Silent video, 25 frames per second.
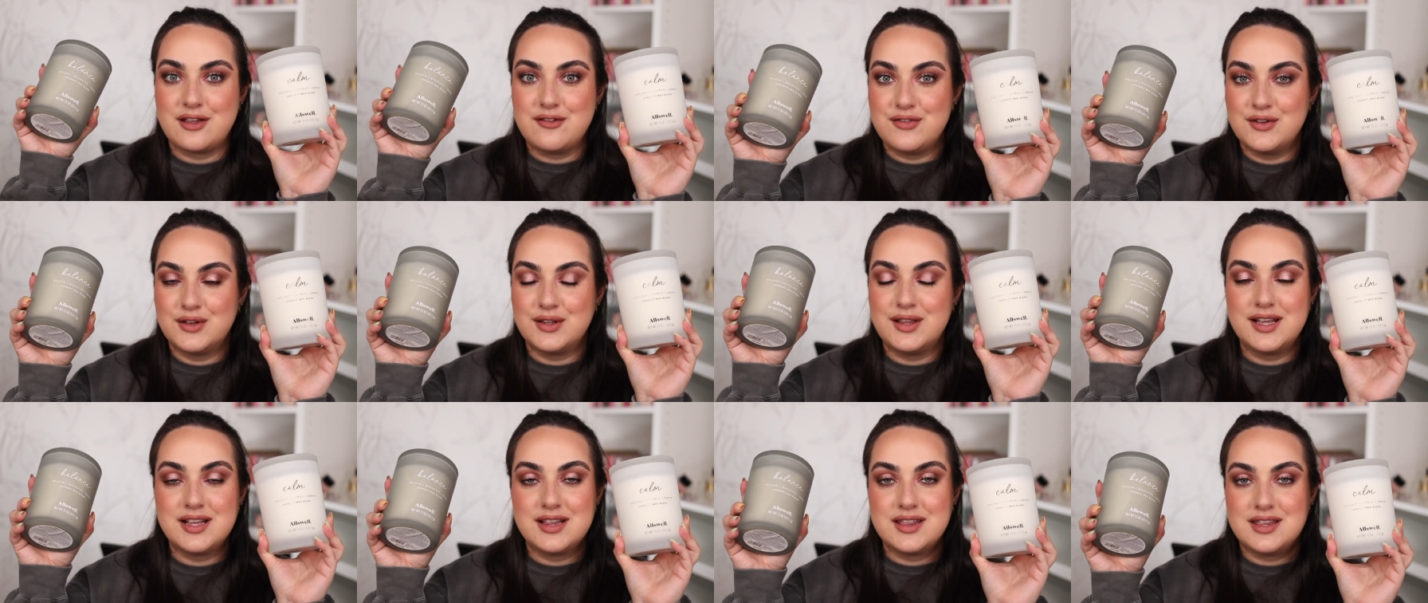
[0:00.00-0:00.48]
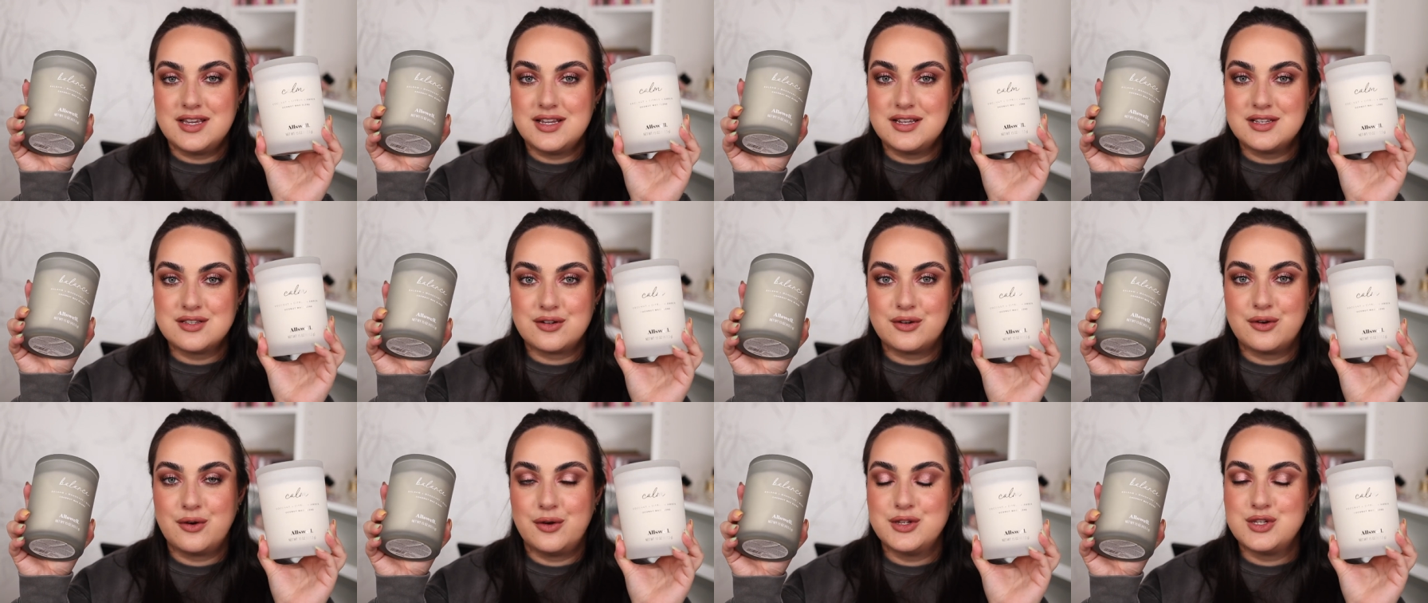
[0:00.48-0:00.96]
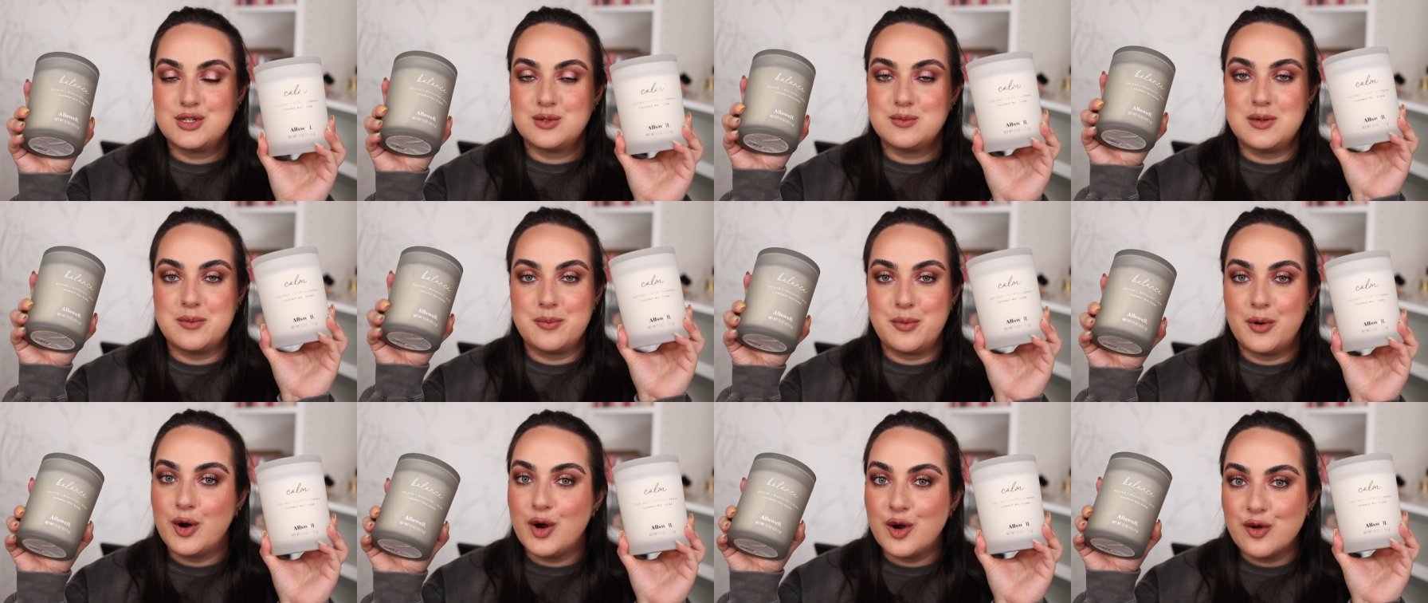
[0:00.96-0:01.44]
feel like these are going to be
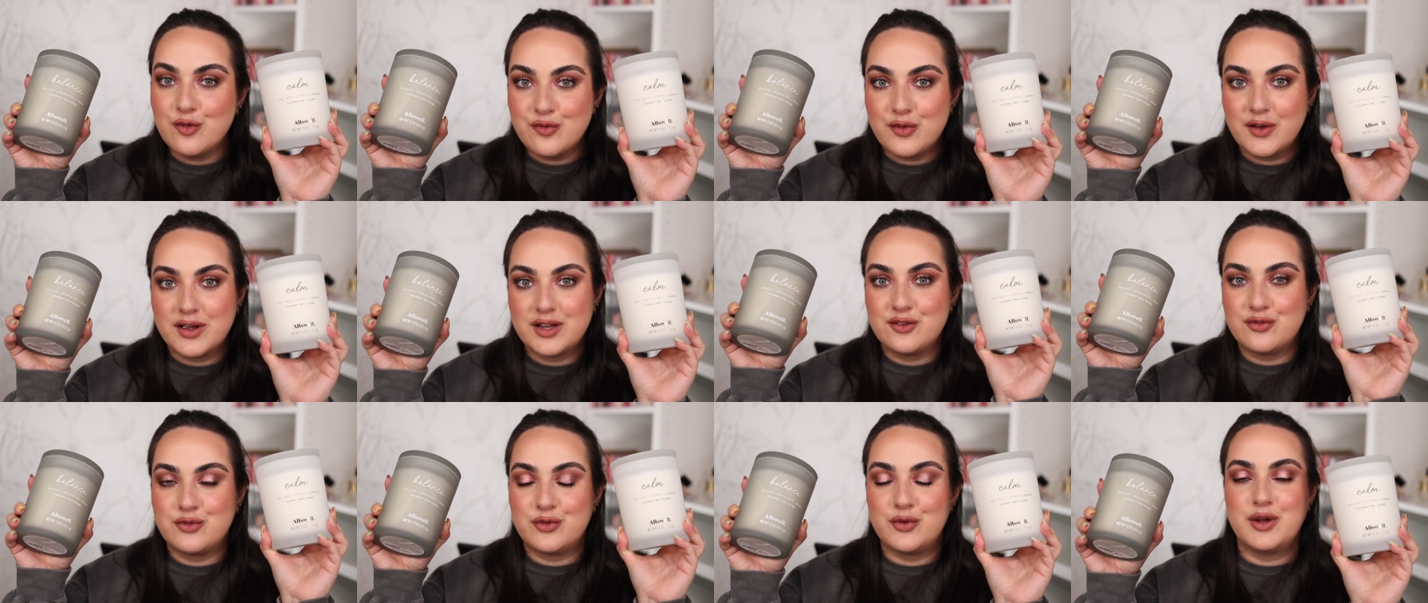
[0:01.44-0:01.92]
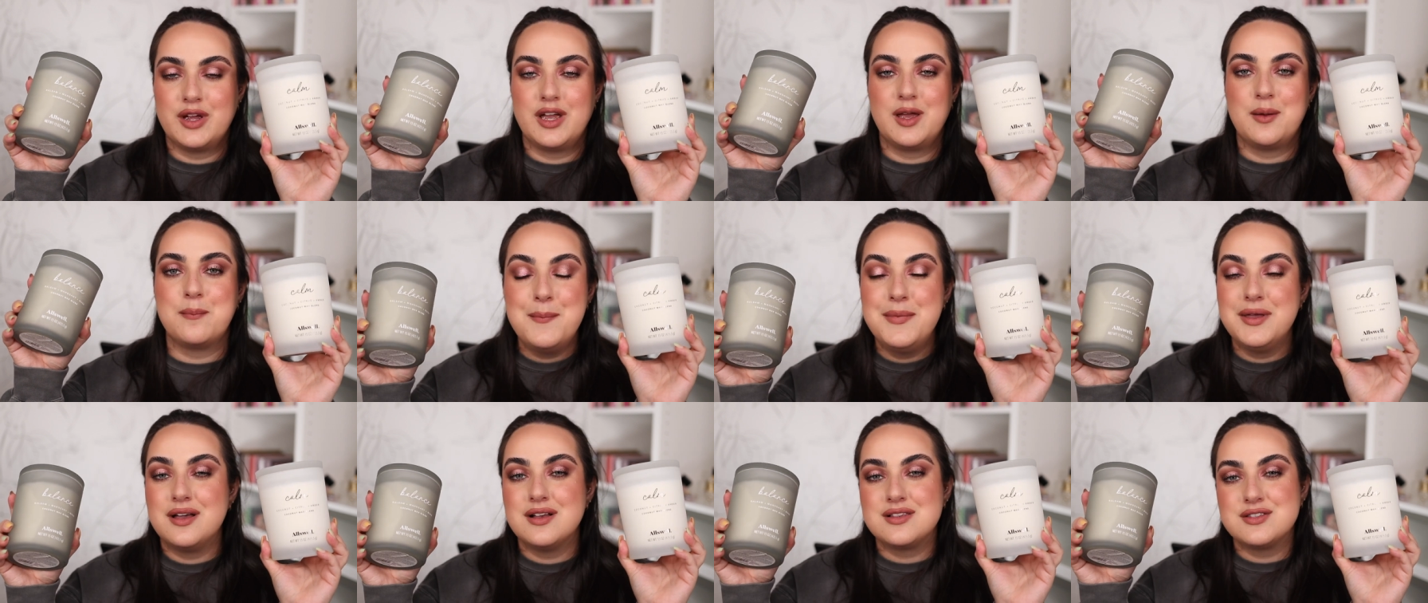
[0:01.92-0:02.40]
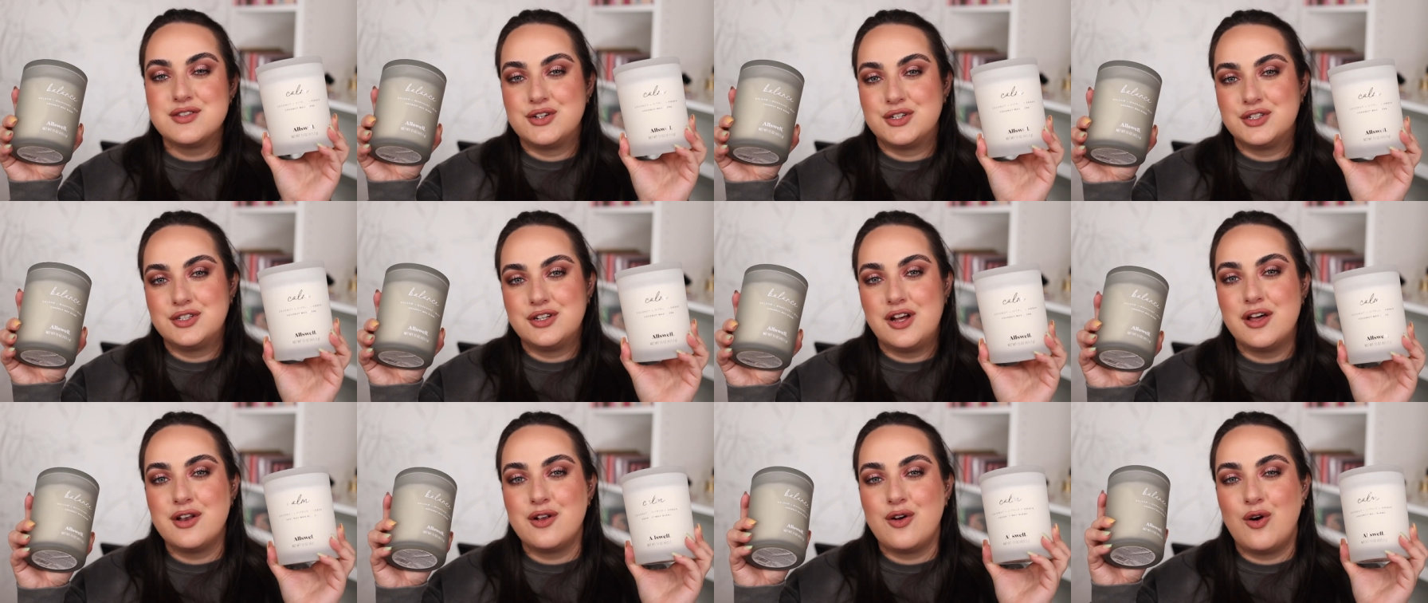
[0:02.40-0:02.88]
perfect for him because they're
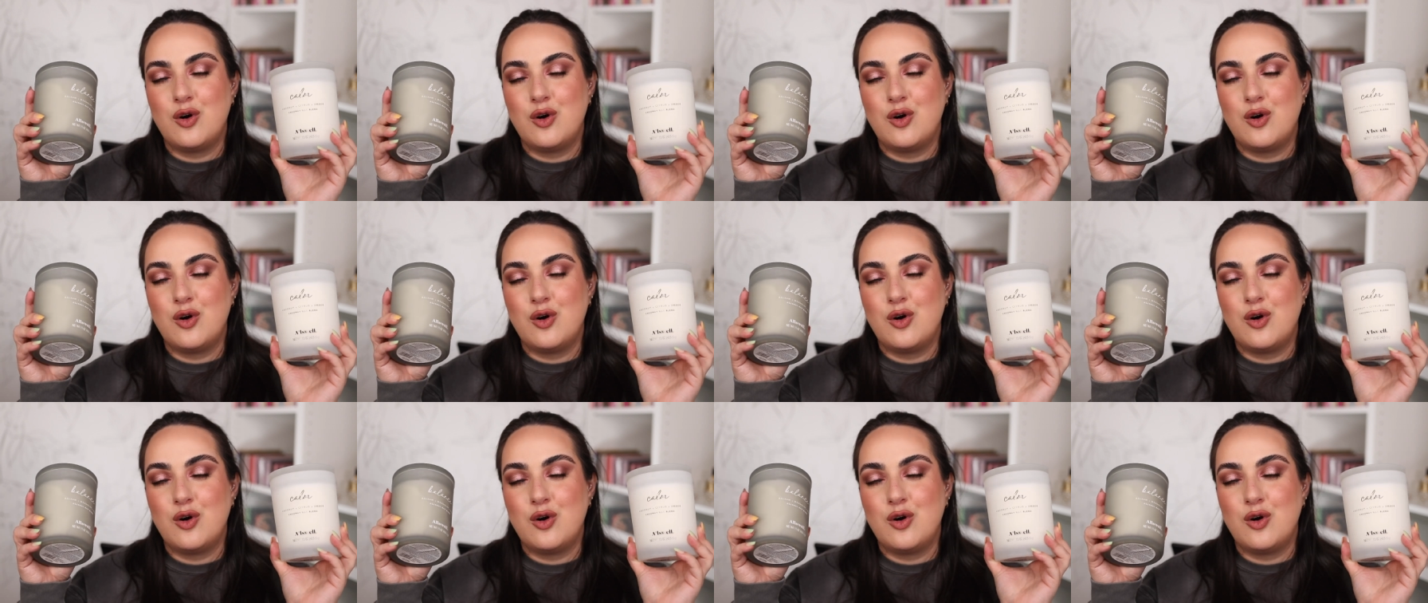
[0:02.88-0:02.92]
not